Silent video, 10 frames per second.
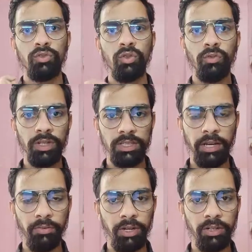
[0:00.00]
So first
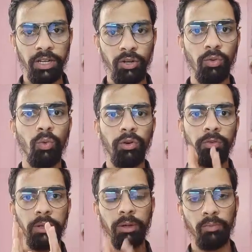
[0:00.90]
I will tell you what
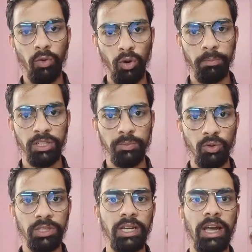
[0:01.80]
will be the flow of this
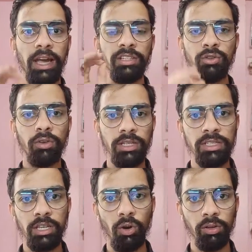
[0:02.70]
project. As you can
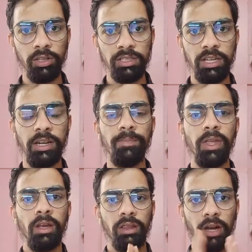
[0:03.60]
see on the
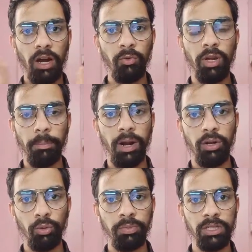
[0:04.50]
screen, the hardware
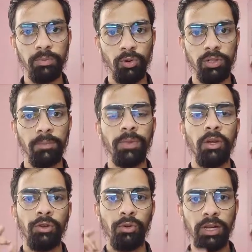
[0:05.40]
part of this
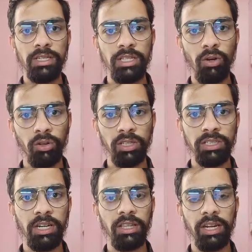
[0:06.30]
project. You can see on
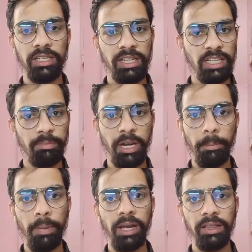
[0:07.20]
the screen there is
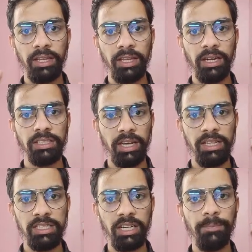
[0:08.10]
Raspberry Pi, then there is a
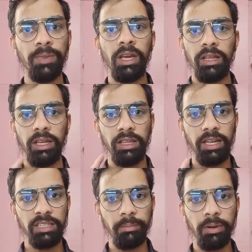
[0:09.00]
LCD, then
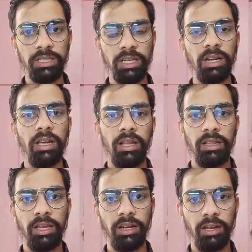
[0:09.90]
there is a buzzer,
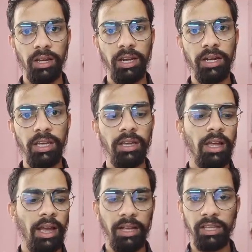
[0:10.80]
then LED,
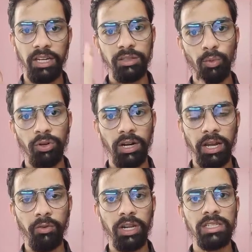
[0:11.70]
and there is motor
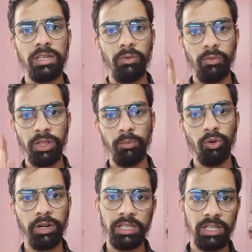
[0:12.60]
driver IC with
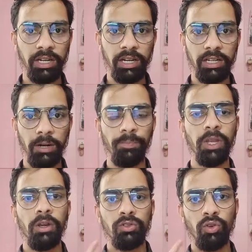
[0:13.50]
motor is
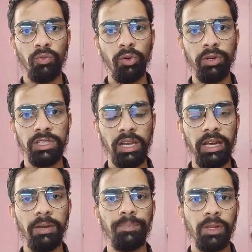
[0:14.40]
connected. So flow is
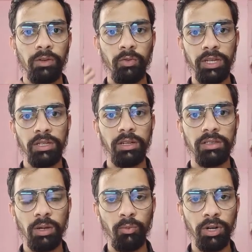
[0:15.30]
like when
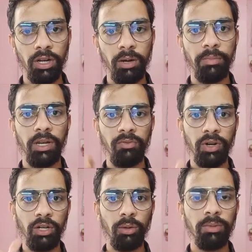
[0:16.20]
someone come in
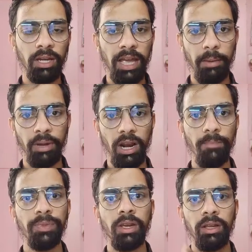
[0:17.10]
front of the
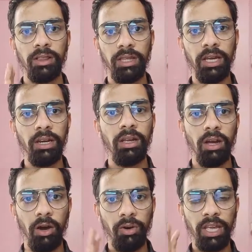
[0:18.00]
camera, then
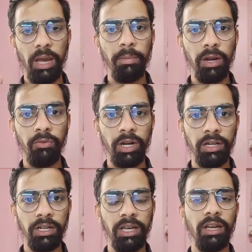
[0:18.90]
our camera
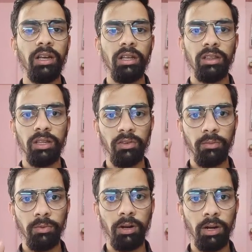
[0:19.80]
will detect
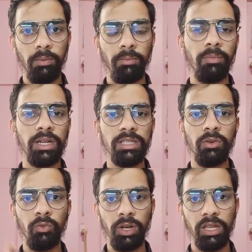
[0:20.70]
the
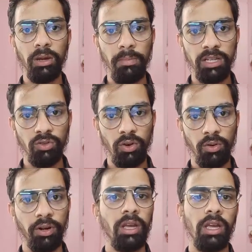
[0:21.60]
person wear the mask or
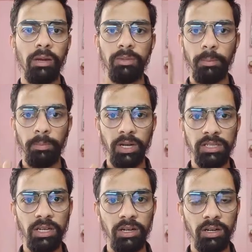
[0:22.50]
not. If the
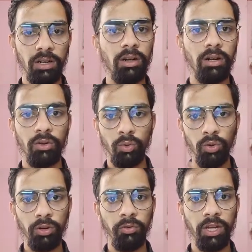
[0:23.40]
person do
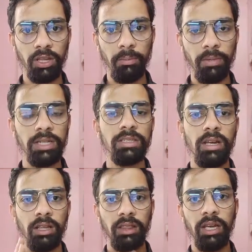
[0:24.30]
not wear the
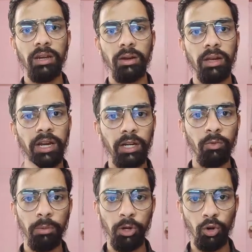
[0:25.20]
mask, then gate
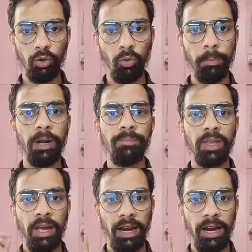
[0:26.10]
will be not open.